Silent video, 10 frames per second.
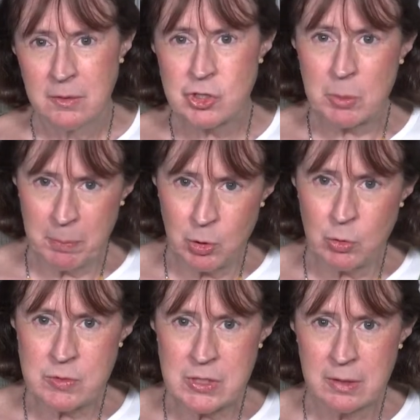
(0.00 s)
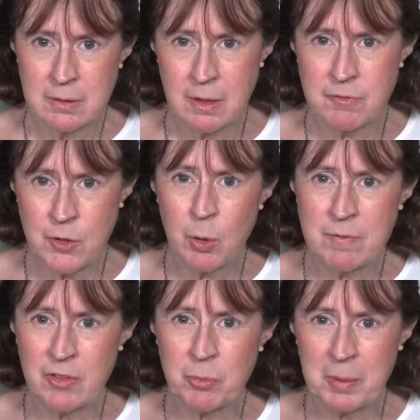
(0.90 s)
To boot, a few
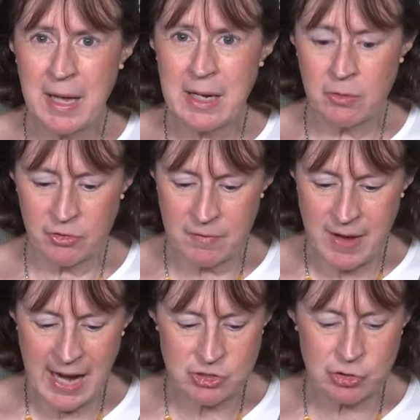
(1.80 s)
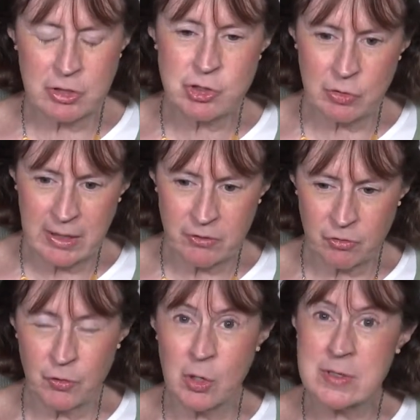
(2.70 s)
of his players have actually
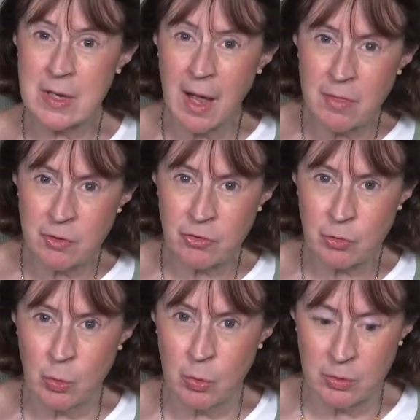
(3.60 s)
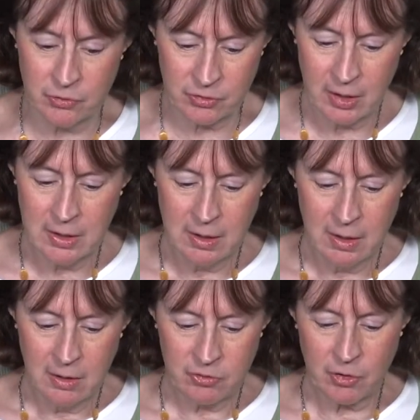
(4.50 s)
transferred to other schools
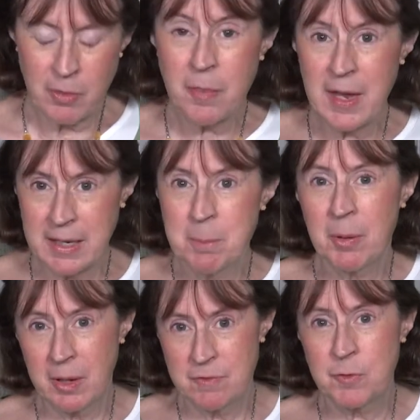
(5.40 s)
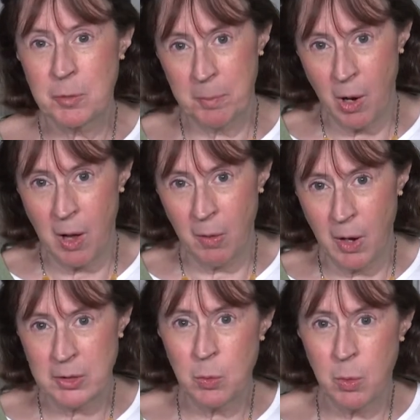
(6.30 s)
so that they can play football
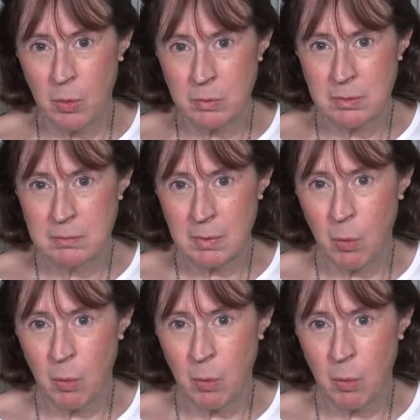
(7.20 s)
on, quote,